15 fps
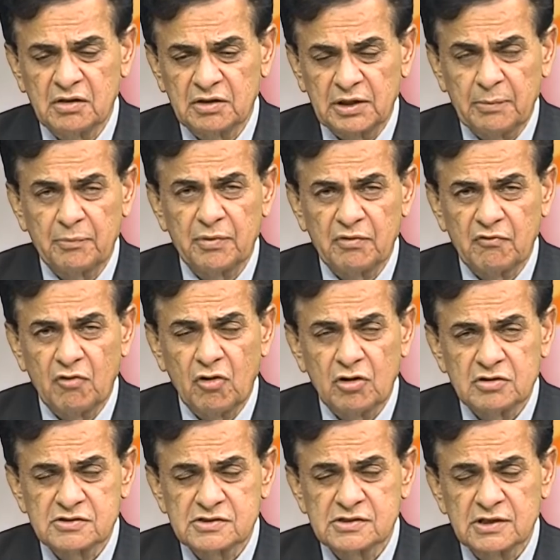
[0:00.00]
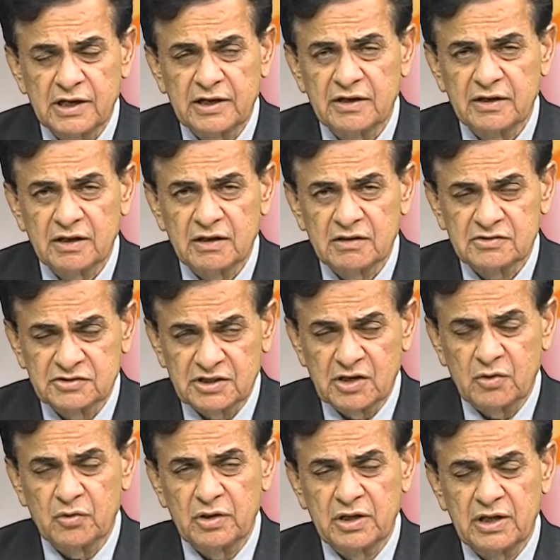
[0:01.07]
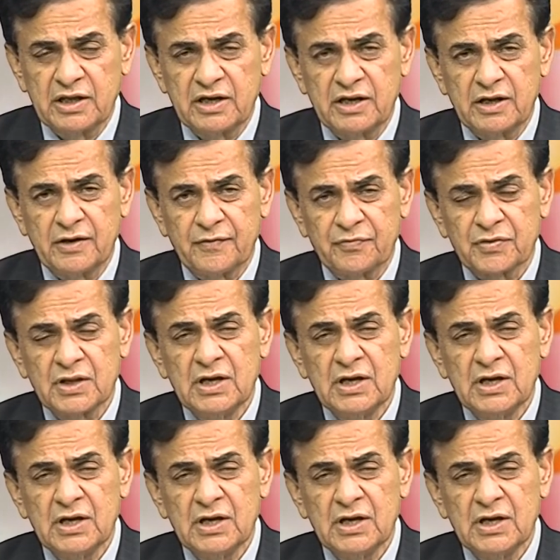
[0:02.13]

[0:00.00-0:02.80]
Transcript: temple walls and surrounding area.